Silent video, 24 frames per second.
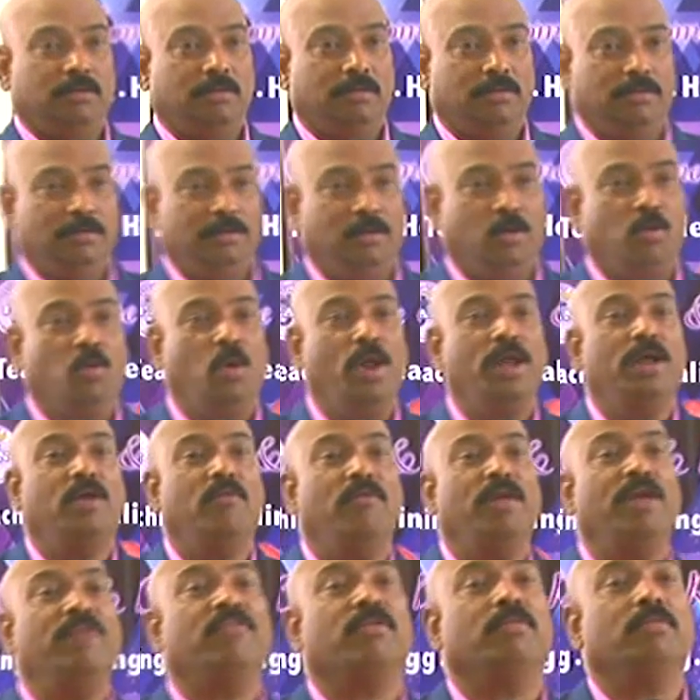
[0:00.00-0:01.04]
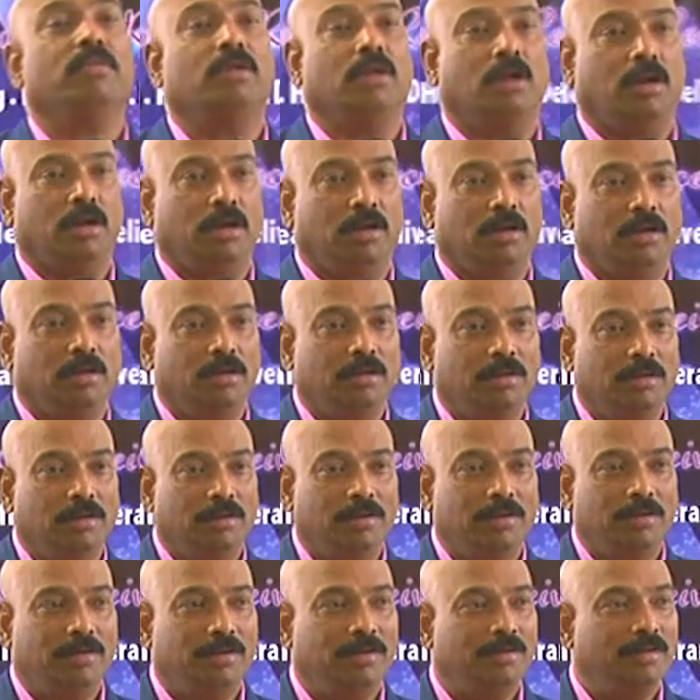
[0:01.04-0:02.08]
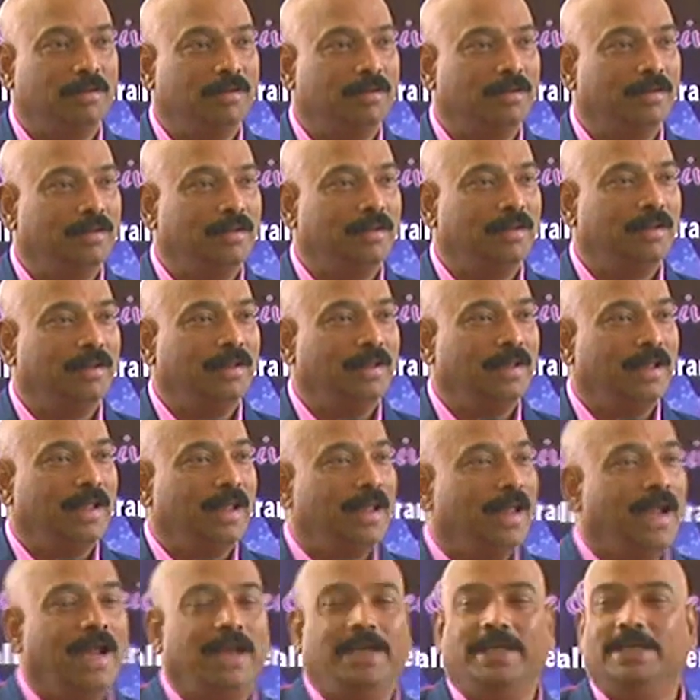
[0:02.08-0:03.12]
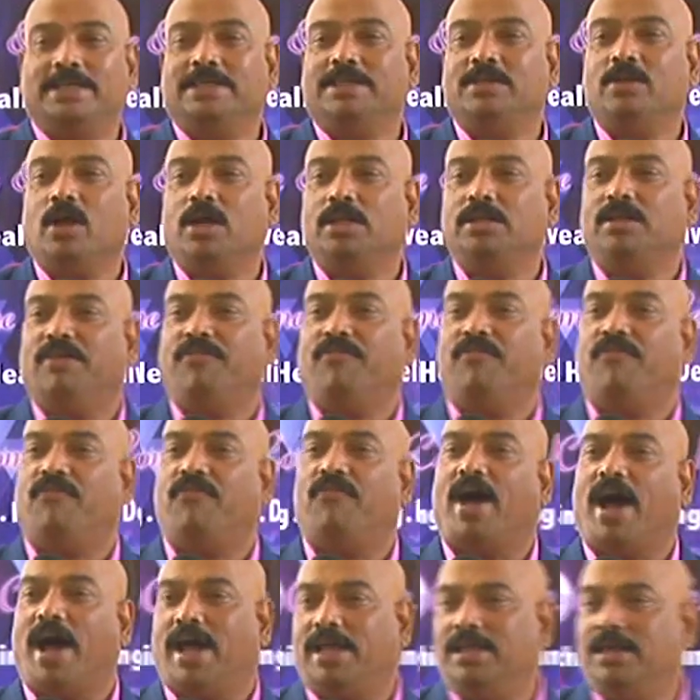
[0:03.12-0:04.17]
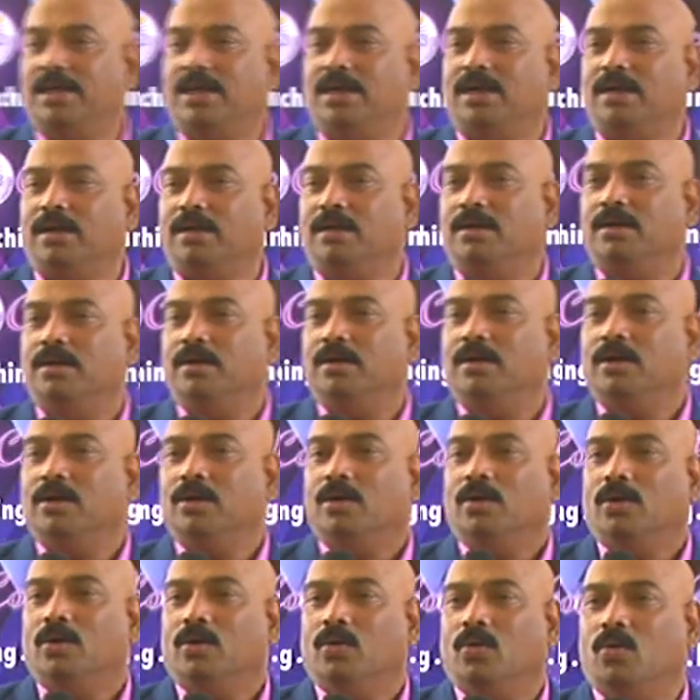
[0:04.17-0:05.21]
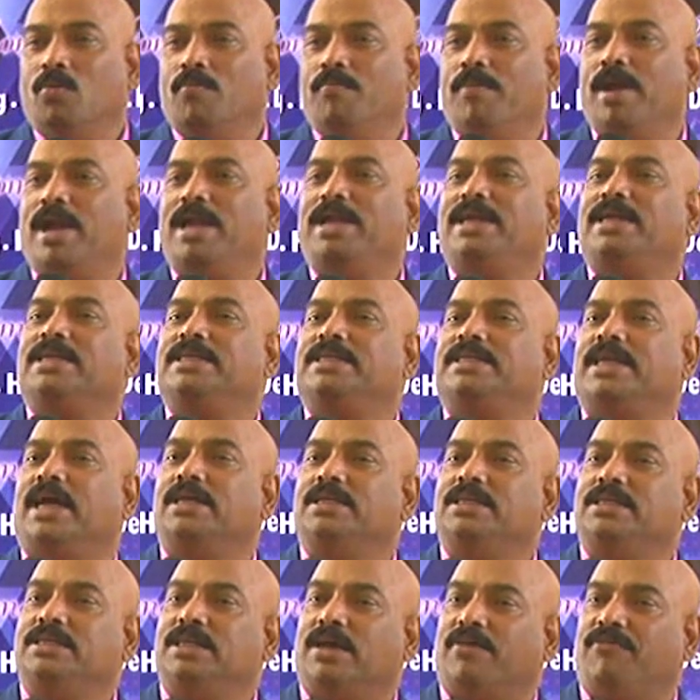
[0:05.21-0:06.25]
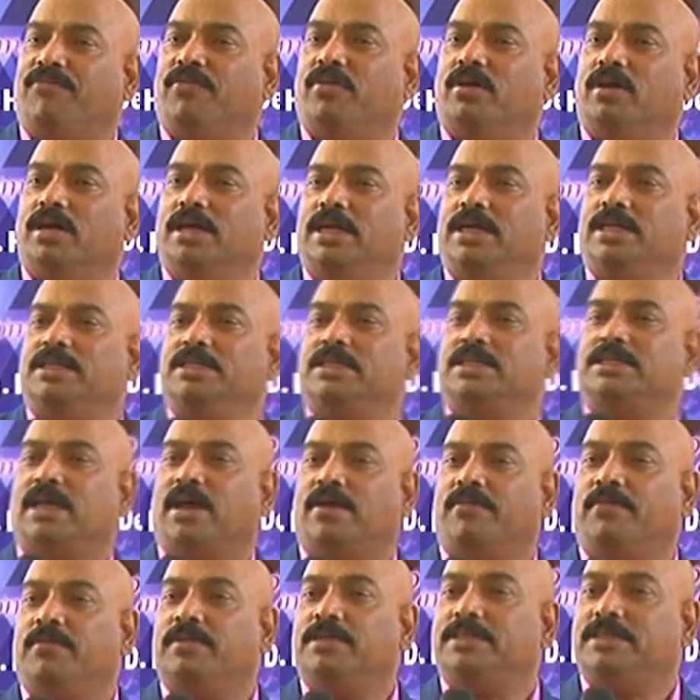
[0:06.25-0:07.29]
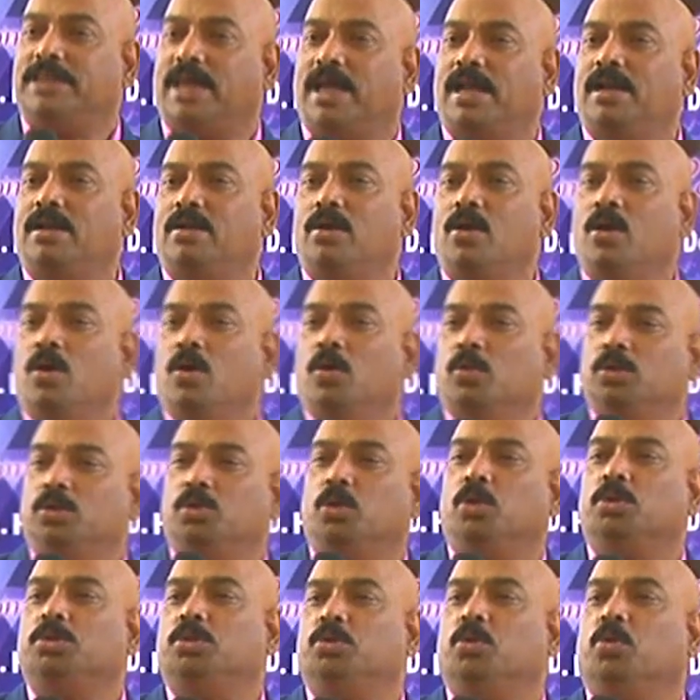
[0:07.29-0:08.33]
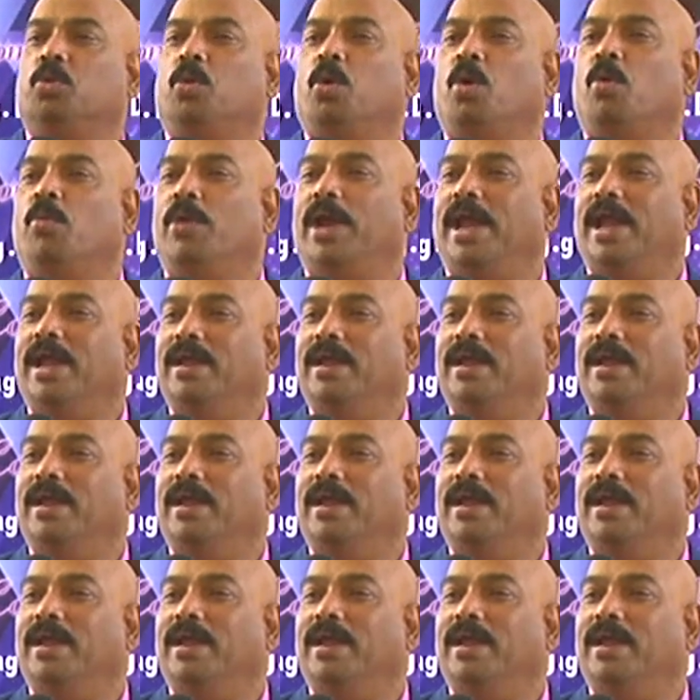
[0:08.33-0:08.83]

you're going away from God. It is not the father who made the son suffer, it is the son who chose to go away.